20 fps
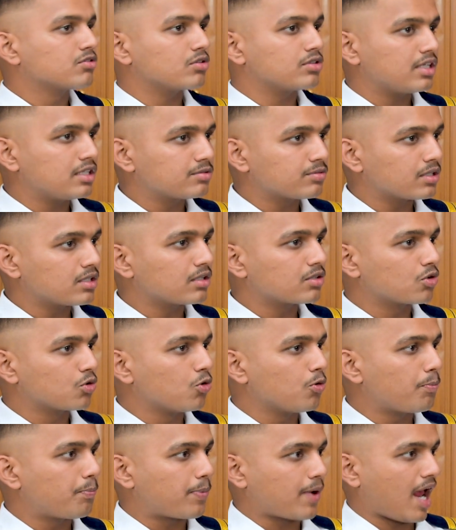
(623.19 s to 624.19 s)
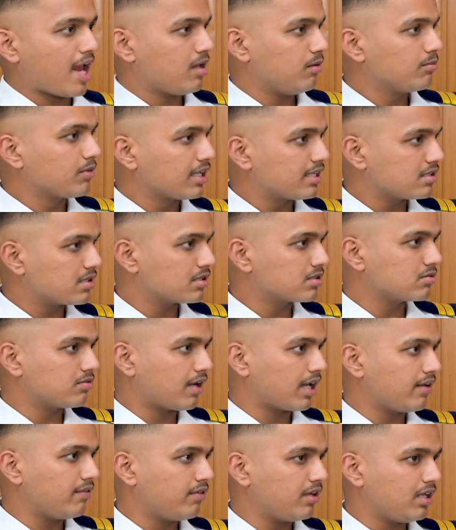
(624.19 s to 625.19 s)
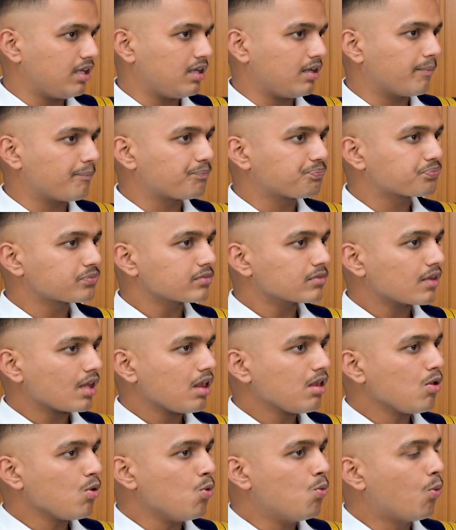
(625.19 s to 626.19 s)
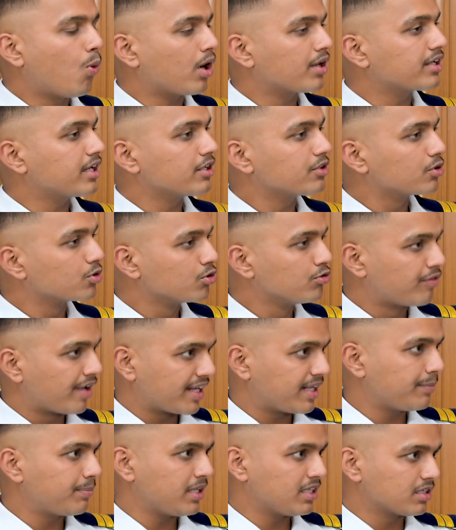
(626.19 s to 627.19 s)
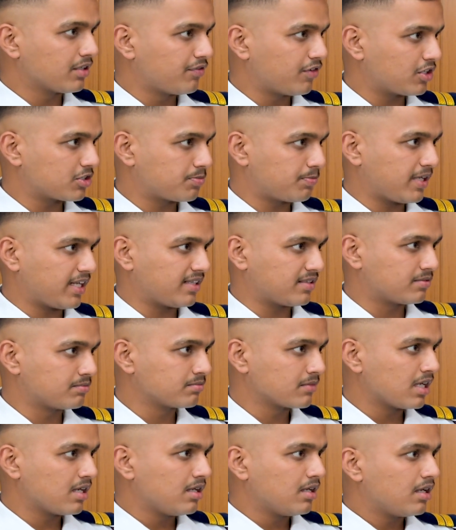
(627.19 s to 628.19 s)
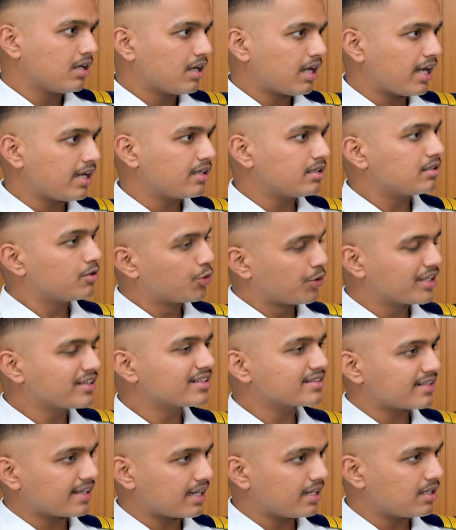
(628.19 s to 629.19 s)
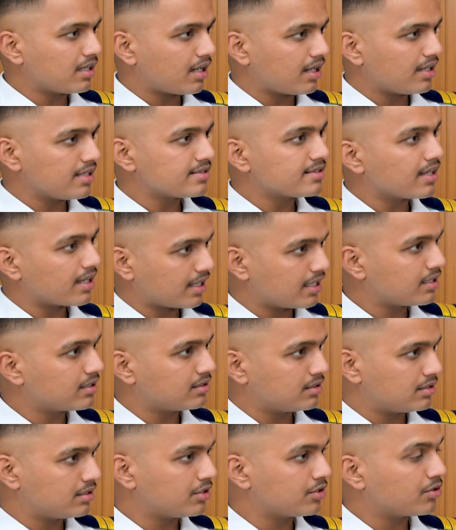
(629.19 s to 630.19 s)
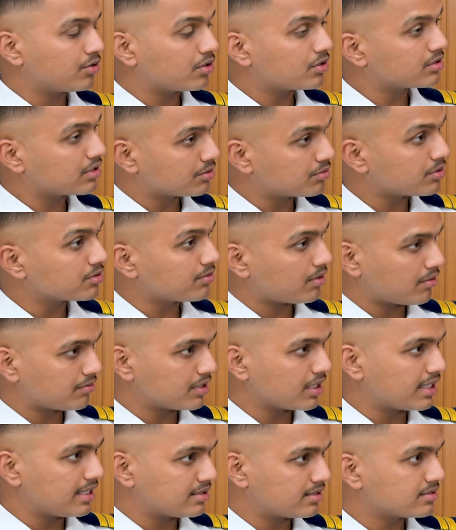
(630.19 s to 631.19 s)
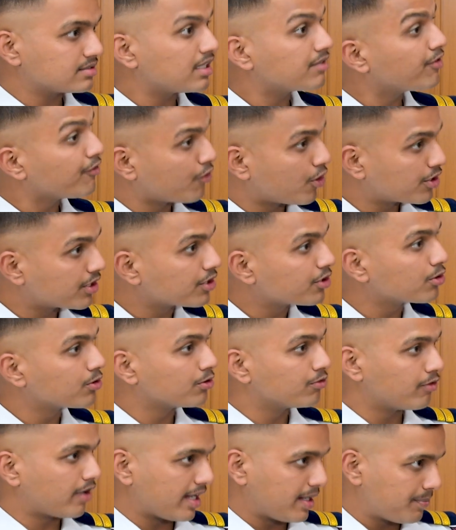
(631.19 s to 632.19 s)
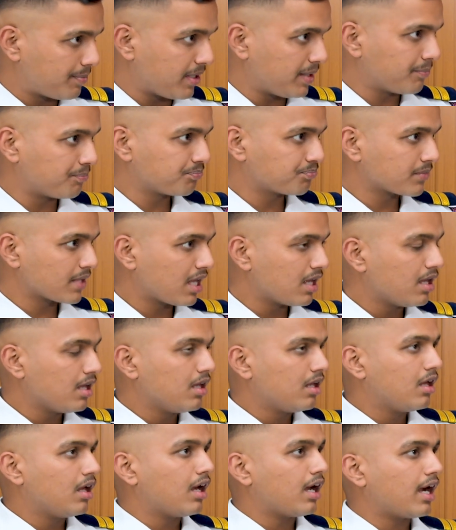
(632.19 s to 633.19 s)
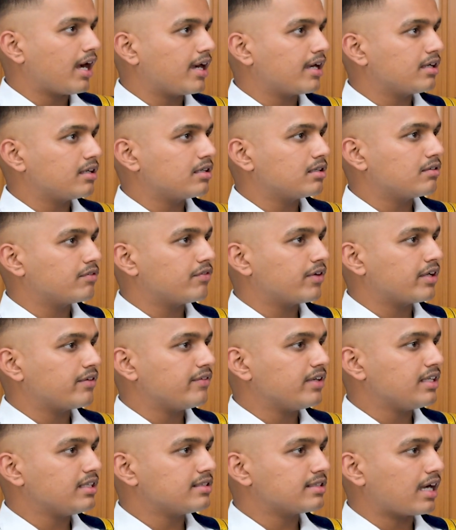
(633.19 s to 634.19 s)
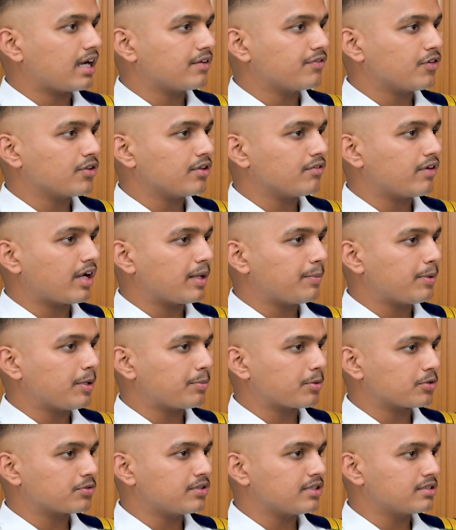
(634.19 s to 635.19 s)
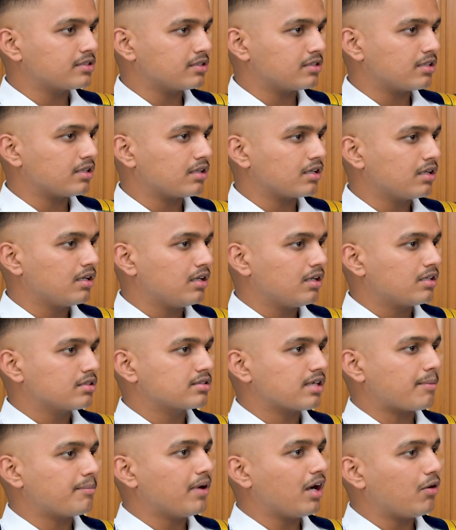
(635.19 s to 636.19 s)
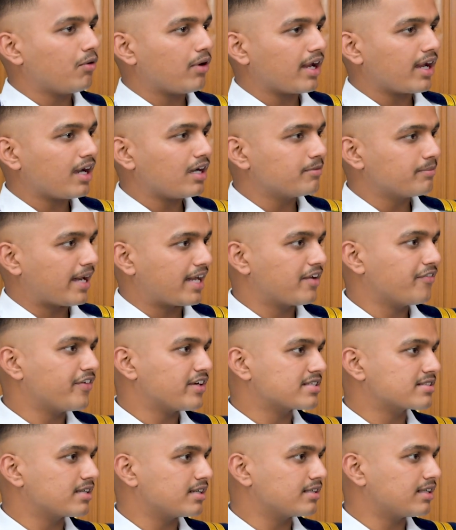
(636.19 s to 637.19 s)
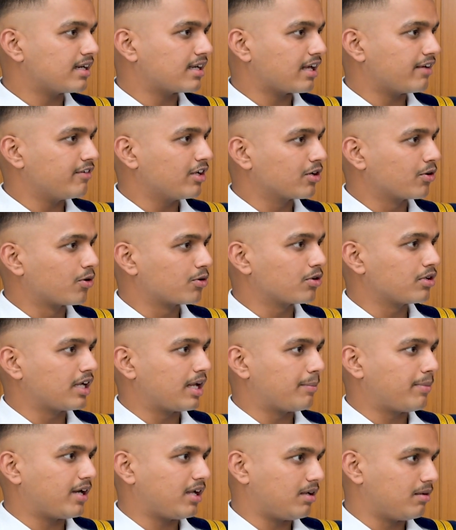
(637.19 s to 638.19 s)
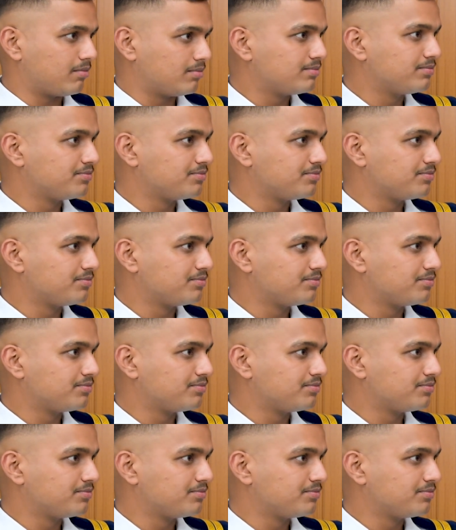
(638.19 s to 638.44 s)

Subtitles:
So these were the two prime reasons why we wanted to do YEP in the first place. And doing the second RDC again, this was one of the reasons that we wanted to do YEP. And when we sat for the YEP procedure, somehow I had manifested that I will go to Nepal.